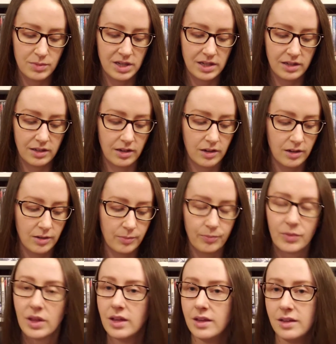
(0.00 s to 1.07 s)
me,
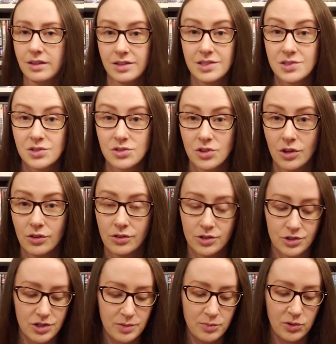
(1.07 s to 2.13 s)
these are Dollar
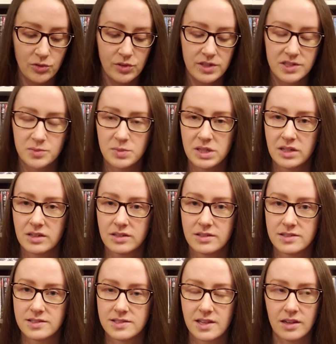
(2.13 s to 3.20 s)
Tree movies
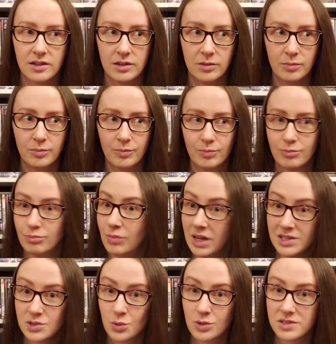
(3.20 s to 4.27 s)
because my
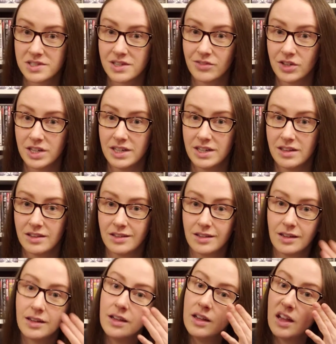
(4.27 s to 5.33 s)
stores never get anything.